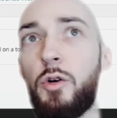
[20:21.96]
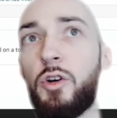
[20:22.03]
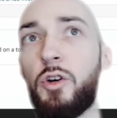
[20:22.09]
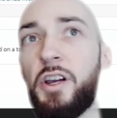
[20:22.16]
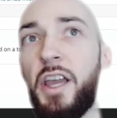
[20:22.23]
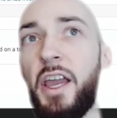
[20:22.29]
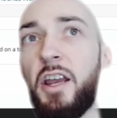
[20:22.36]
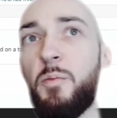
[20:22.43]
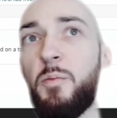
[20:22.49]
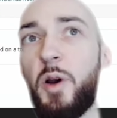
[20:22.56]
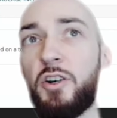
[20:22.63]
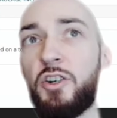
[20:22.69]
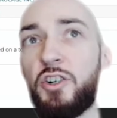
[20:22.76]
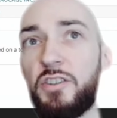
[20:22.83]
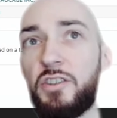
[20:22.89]
create a
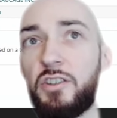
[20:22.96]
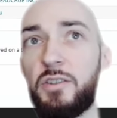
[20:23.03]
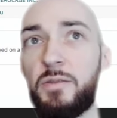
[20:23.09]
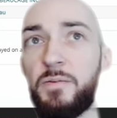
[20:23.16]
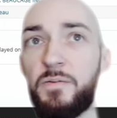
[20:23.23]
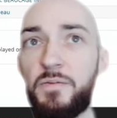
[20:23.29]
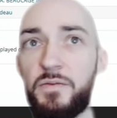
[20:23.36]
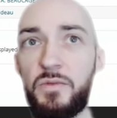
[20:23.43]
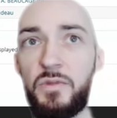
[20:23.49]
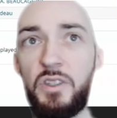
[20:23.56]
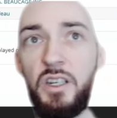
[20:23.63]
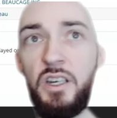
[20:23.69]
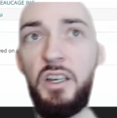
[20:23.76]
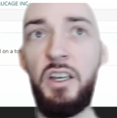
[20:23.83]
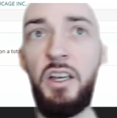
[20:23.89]
purchase.
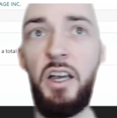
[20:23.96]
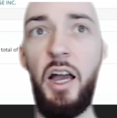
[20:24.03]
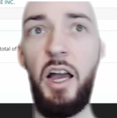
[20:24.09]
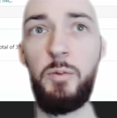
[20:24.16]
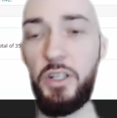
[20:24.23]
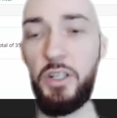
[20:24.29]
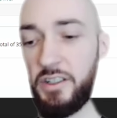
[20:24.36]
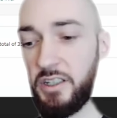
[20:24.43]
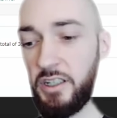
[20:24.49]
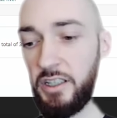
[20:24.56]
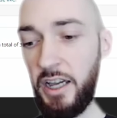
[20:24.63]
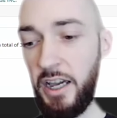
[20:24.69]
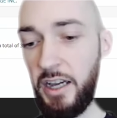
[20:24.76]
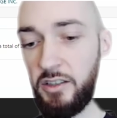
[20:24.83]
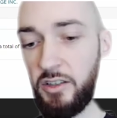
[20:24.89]
I'm going to
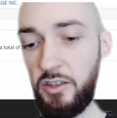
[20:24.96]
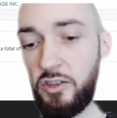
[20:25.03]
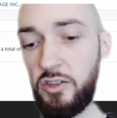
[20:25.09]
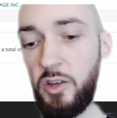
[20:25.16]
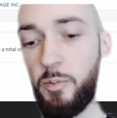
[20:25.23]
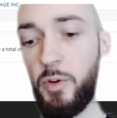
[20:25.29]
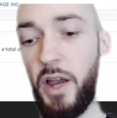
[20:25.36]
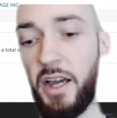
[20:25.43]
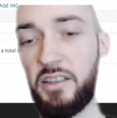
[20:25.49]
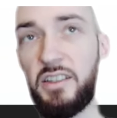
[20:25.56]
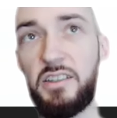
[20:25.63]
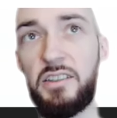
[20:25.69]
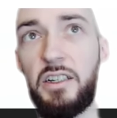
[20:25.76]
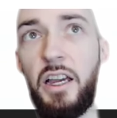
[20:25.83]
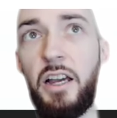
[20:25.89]
select the
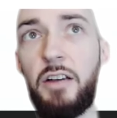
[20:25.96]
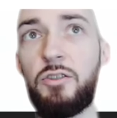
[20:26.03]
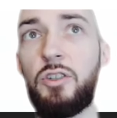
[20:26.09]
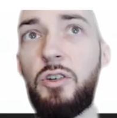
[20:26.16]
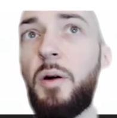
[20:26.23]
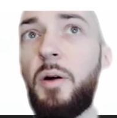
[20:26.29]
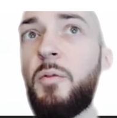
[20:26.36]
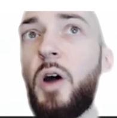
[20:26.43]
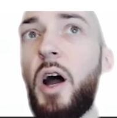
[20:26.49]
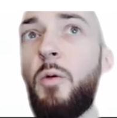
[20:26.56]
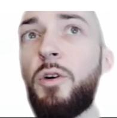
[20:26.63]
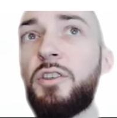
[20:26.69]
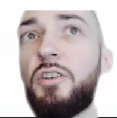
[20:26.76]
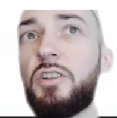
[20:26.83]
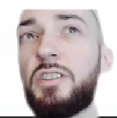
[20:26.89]
Practice account. So I
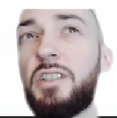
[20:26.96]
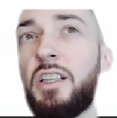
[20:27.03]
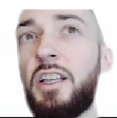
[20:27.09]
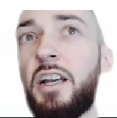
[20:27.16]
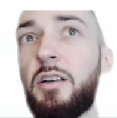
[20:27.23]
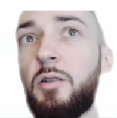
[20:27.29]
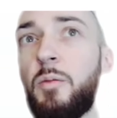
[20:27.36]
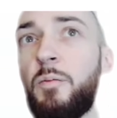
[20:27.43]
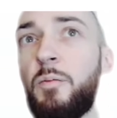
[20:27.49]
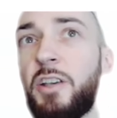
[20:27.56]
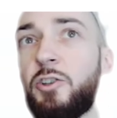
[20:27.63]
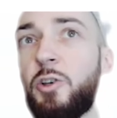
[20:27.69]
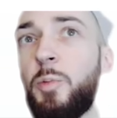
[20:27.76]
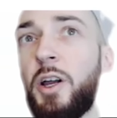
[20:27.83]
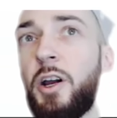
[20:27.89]
want to select my
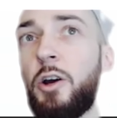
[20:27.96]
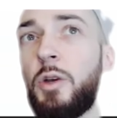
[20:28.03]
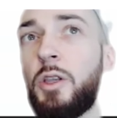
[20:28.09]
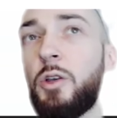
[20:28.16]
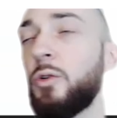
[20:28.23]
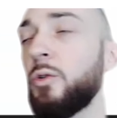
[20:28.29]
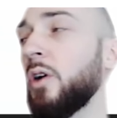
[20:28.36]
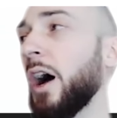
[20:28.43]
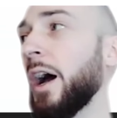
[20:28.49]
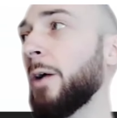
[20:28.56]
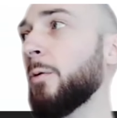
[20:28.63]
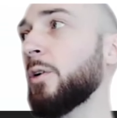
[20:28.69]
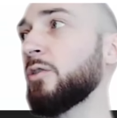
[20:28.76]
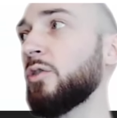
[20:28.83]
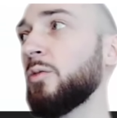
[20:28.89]
supplier with who I
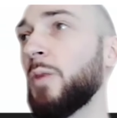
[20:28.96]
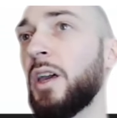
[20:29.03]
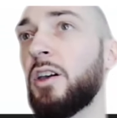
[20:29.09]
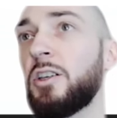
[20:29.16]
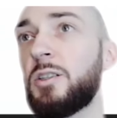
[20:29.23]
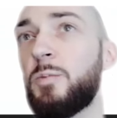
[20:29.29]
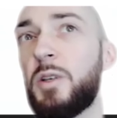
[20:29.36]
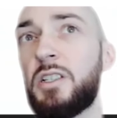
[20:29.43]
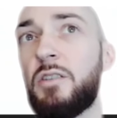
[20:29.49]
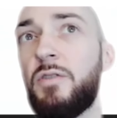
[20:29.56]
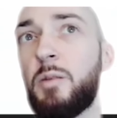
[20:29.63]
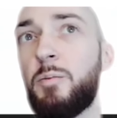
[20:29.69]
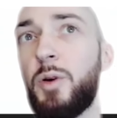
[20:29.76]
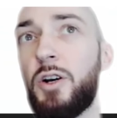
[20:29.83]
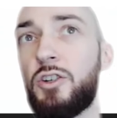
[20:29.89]
want to make a
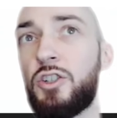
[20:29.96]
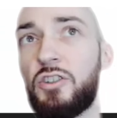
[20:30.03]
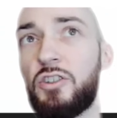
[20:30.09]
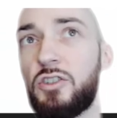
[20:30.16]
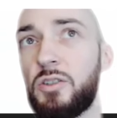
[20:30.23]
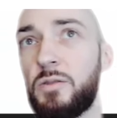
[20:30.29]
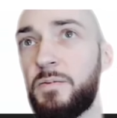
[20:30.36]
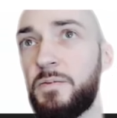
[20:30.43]
specific purchase.